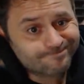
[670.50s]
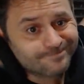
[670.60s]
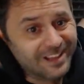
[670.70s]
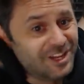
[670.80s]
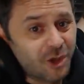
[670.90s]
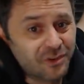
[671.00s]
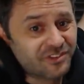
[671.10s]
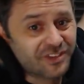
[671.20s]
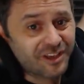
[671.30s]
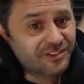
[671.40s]
I know it
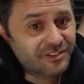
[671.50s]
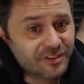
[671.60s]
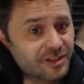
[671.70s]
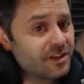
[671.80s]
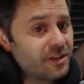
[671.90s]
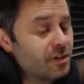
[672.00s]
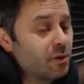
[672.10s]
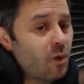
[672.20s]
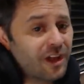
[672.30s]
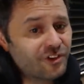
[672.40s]
sucks. You're
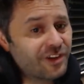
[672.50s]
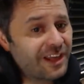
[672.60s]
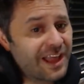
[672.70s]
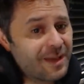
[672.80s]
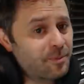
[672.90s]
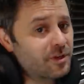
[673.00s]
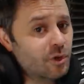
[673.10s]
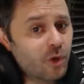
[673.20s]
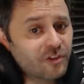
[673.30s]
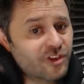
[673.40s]
watching it happen. You're
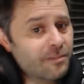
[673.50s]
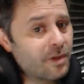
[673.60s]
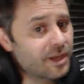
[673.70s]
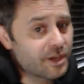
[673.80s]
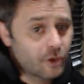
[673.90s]
watching that money go